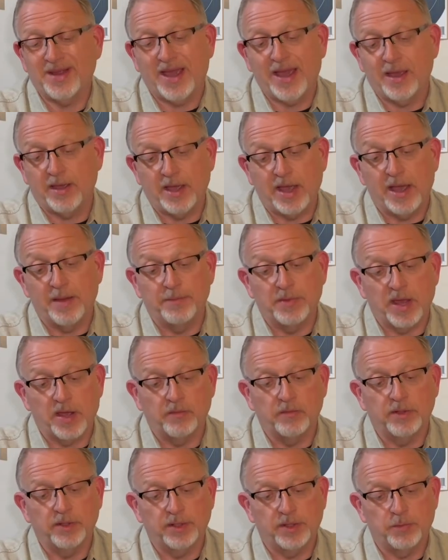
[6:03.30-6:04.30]
I'm not
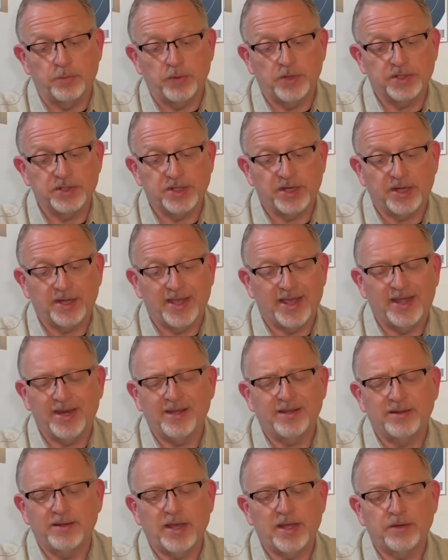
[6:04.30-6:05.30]
really the press check guy,
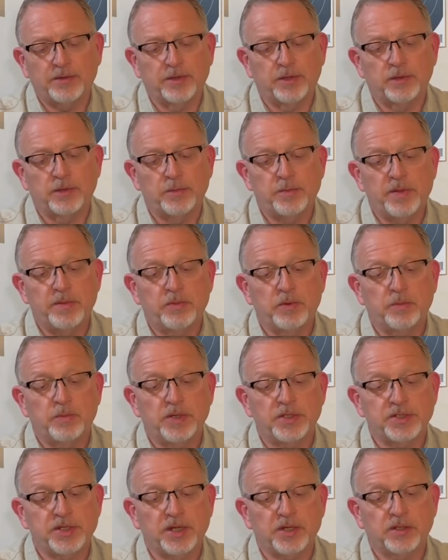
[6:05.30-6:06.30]
I don't know, do people
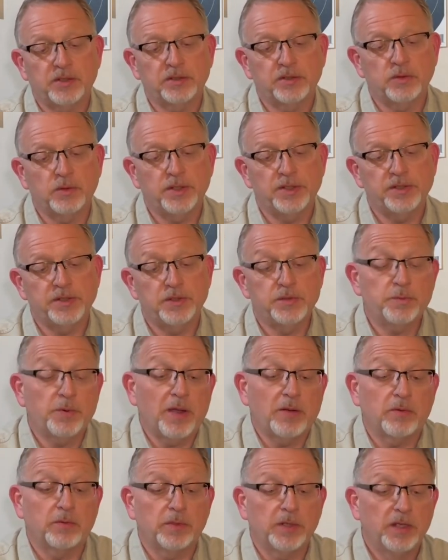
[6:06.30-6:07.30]
press check on 22s?
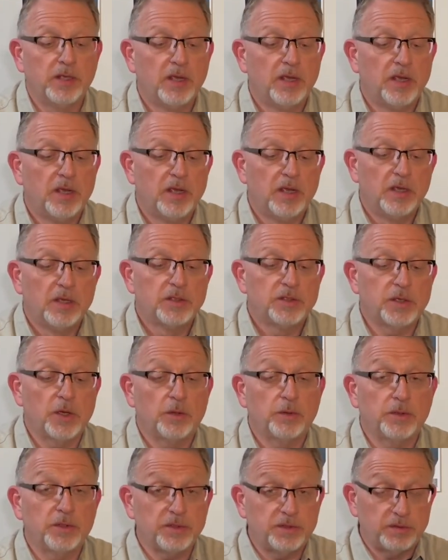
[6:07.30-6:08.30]
Probably. So
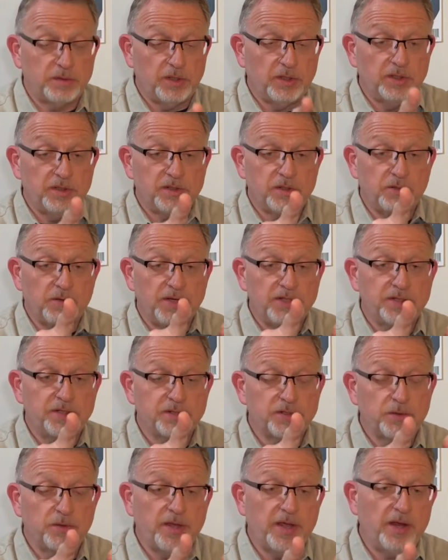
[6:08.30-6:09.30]
the
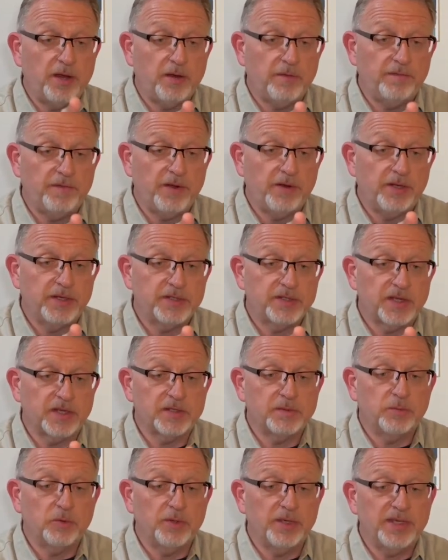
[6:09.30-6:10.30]
serrations are there, very
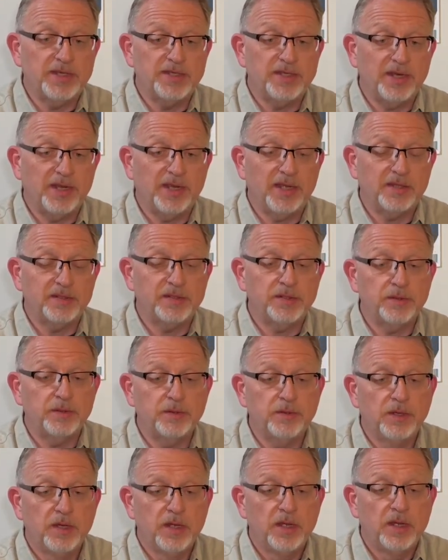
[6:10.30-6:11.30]
accessible, easy to get
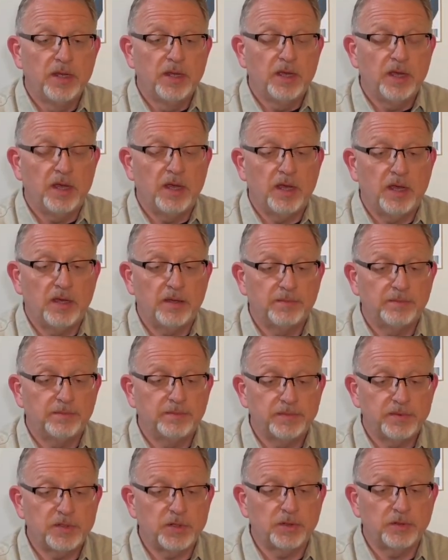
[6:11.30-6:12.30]
to,
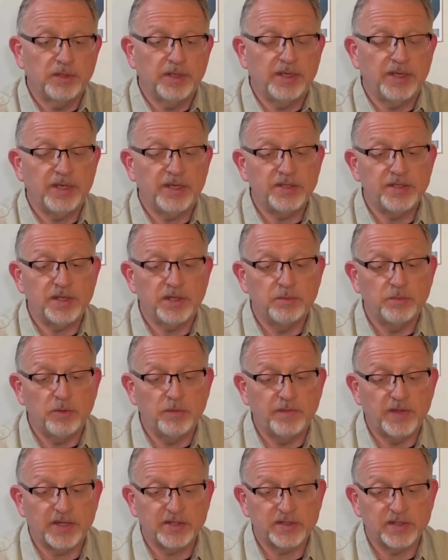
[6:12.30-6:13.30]
certainly easy to
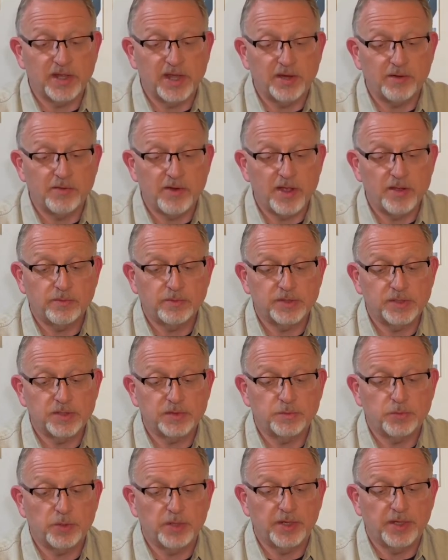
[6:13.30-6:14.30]
move that slide around, which is
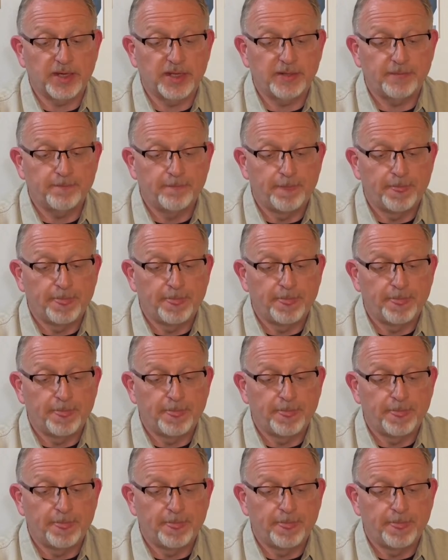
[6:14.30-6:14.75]
pretty neat.